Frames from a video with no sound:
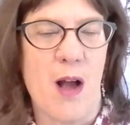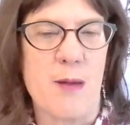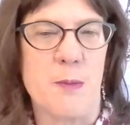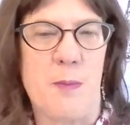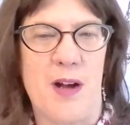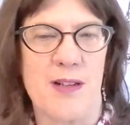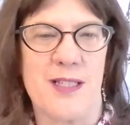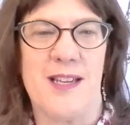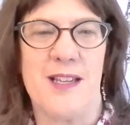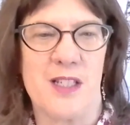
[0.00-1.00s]
The ops
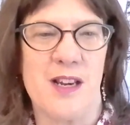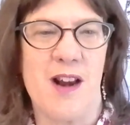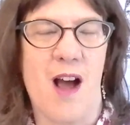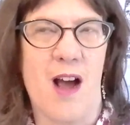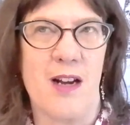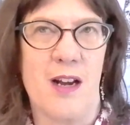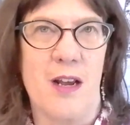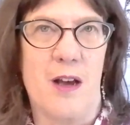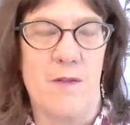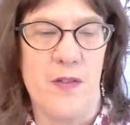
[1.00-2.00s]
boss is not
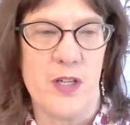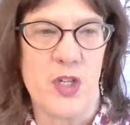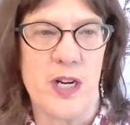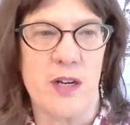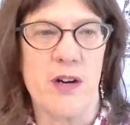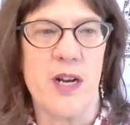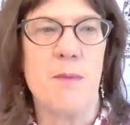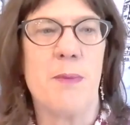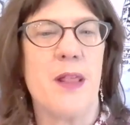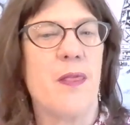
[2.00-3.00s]
a
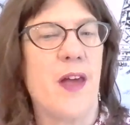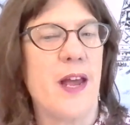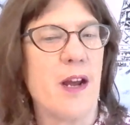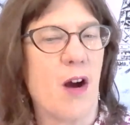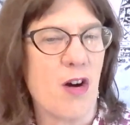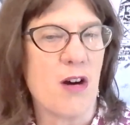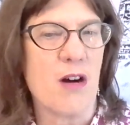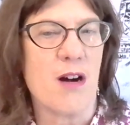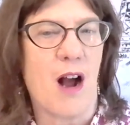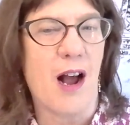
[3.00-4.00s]
visionary, but they
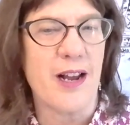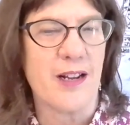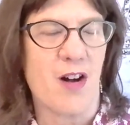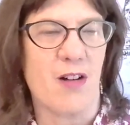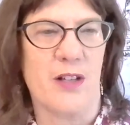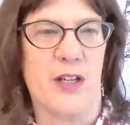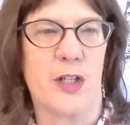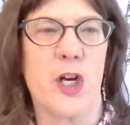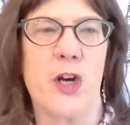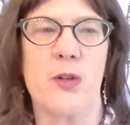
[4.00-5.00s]
are, I call
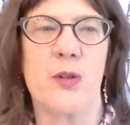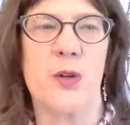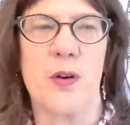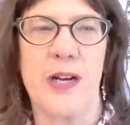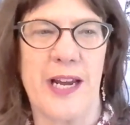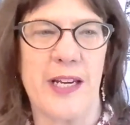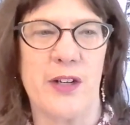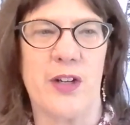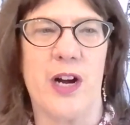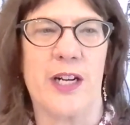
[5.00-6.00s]
it a
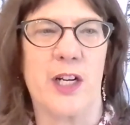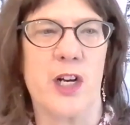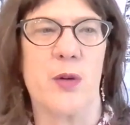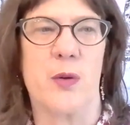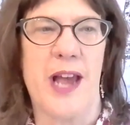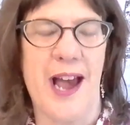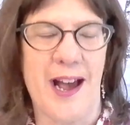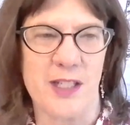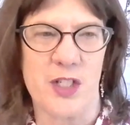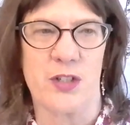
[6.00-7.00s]
co-creator and
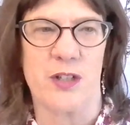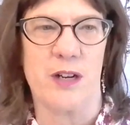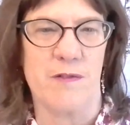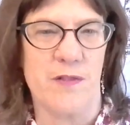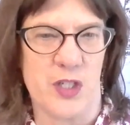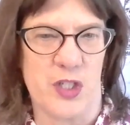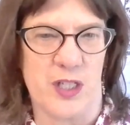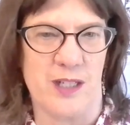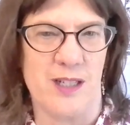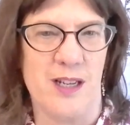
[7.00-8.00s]
co-caster of
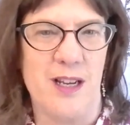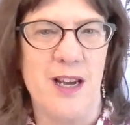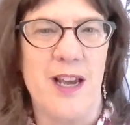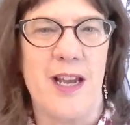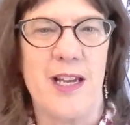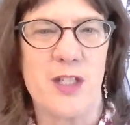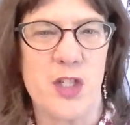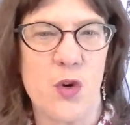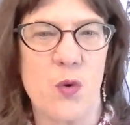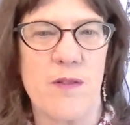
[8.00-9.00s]
vision.
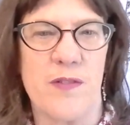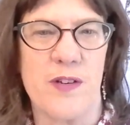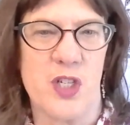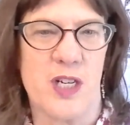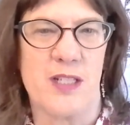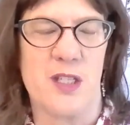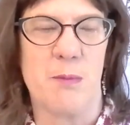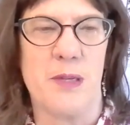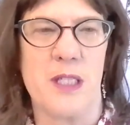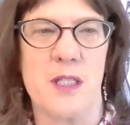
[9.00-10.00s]
It's your vision as
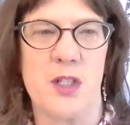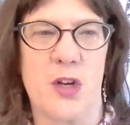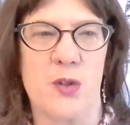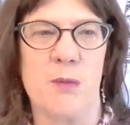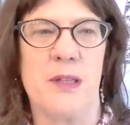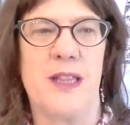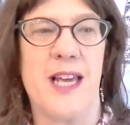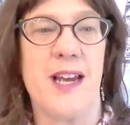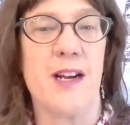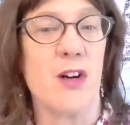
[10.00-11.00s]
the business owner,
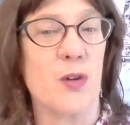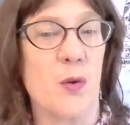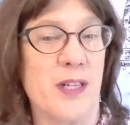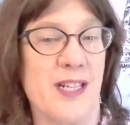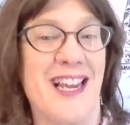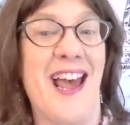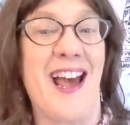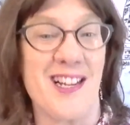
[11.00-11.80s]
but they are going to